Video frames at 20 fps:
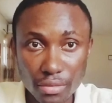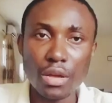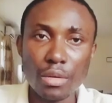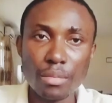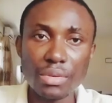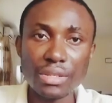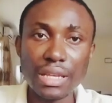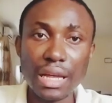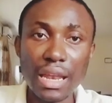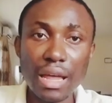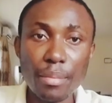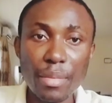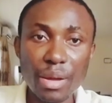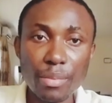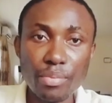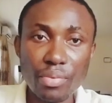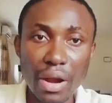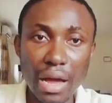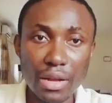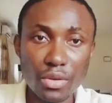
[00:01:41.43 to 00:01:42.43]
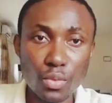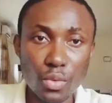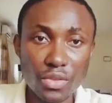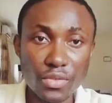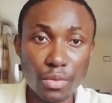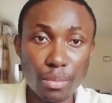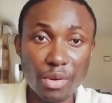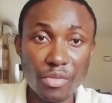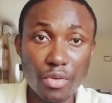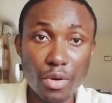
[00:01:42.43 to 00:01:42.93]
Mr. Lamek Brand was
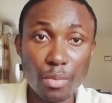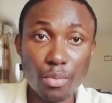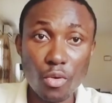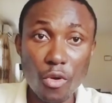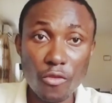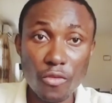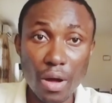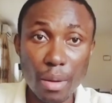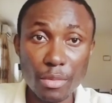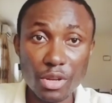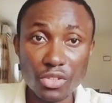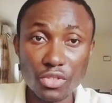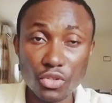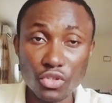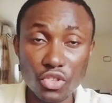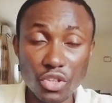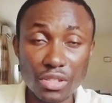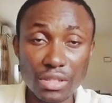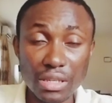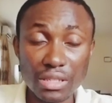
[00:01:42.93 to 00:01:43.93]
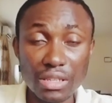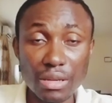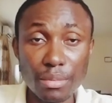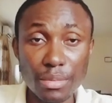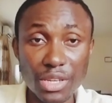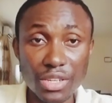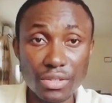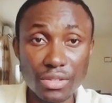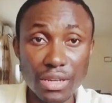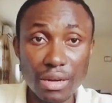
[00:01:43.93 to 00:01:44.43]
from a very poor family, to just as
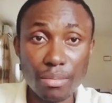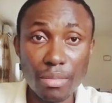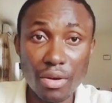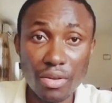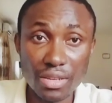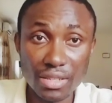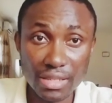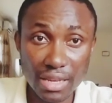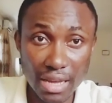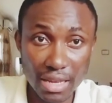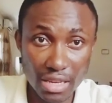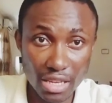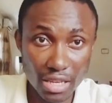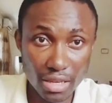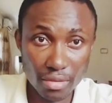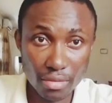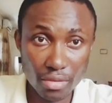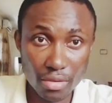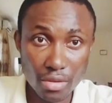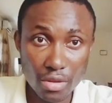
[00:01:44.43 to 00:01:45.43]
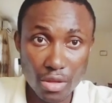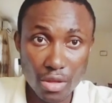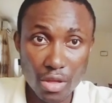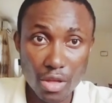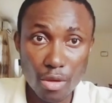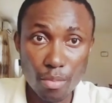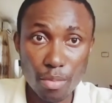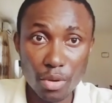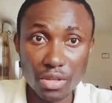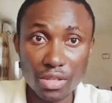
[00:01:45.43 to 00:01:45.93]
Emilda Marazani.
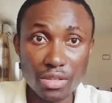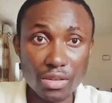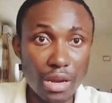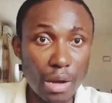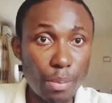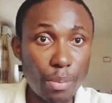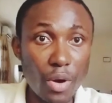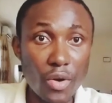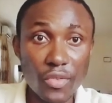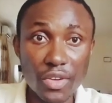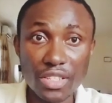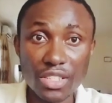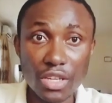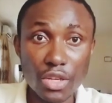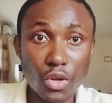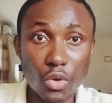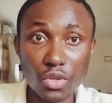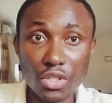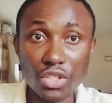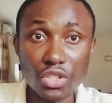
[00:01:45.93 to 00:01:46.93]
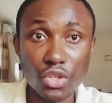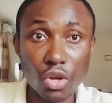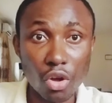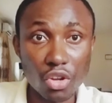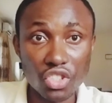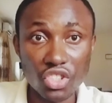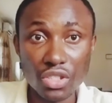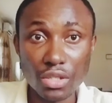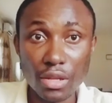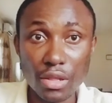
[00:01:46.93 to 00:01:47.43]
But their poverty couldn't
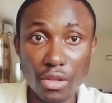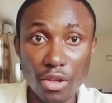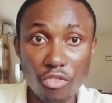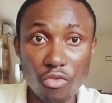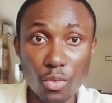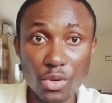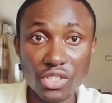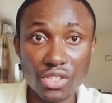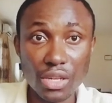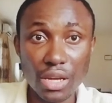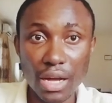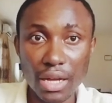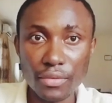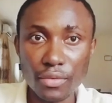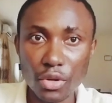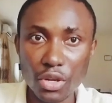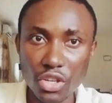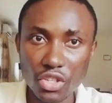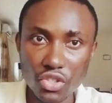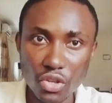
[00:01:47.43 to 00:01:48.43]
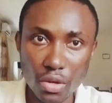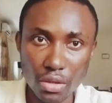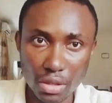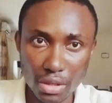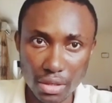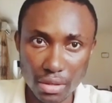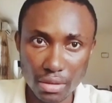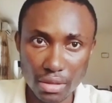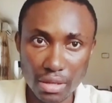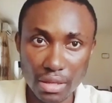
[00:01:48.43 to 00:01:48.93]
touch the love which they had for each
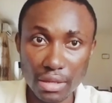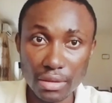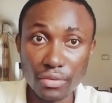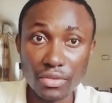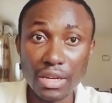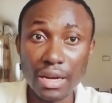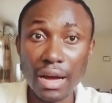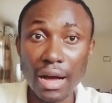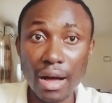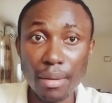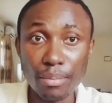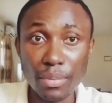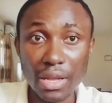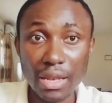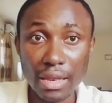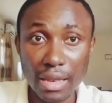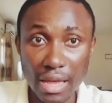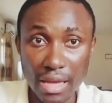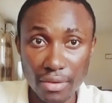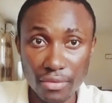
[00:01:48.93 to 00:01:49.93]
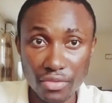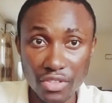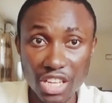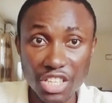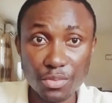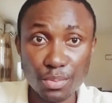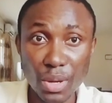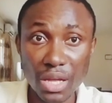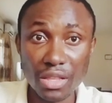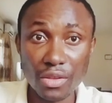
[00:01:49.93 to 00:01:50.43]
other. They lived a happy life
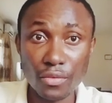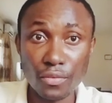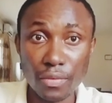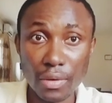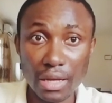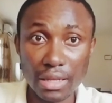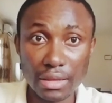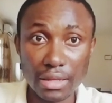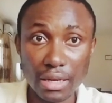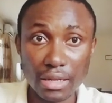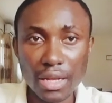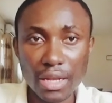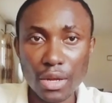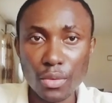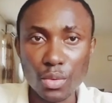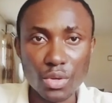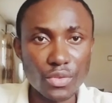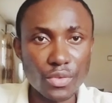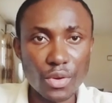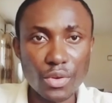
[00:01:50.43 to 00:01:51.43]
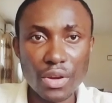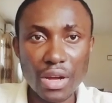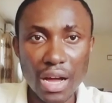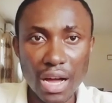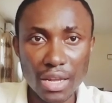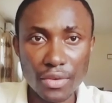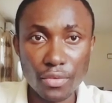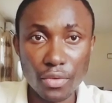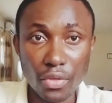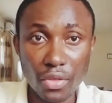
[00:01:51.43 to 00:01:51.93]
despite the fact that it was very
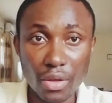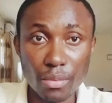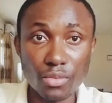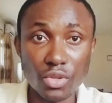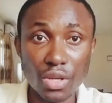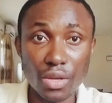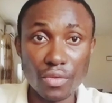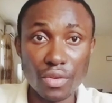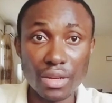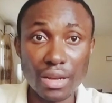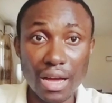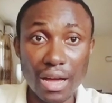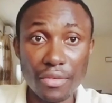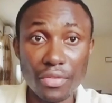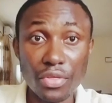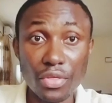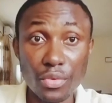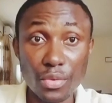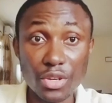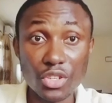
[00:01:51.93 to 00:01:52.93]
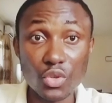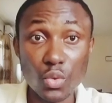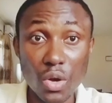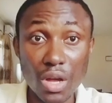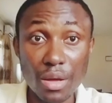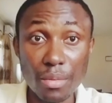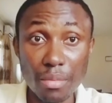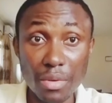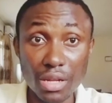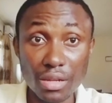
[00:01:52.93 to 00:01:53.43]
hard for them to even have three
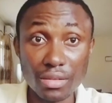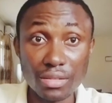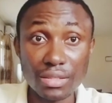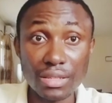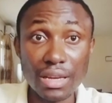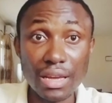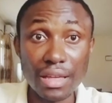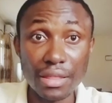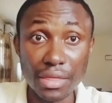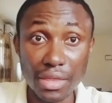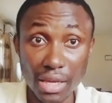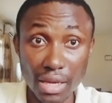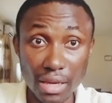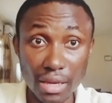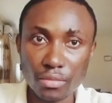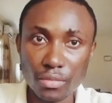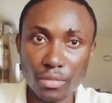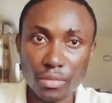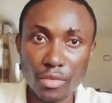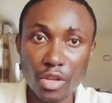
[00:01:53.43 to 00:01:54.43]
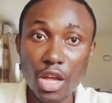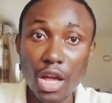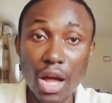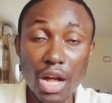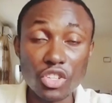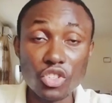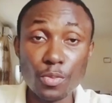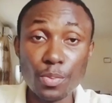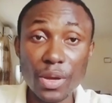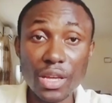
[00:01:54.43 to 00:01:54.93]
square meals a day and
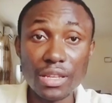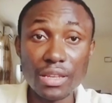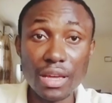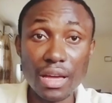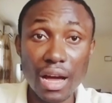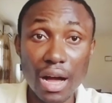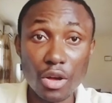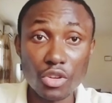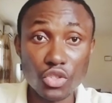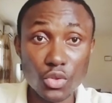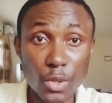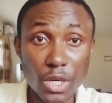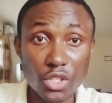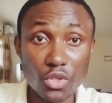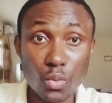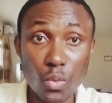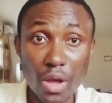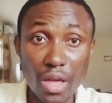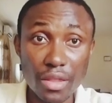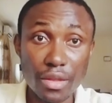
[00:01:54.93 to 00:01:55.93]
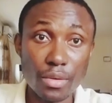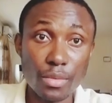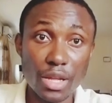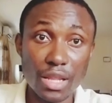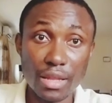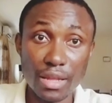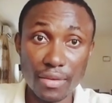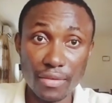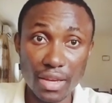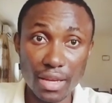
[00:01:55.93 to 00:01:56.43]
to pay the house rent where they were
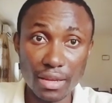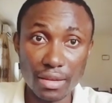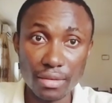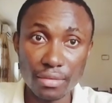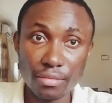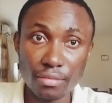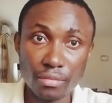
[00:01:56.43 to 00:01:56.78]
living.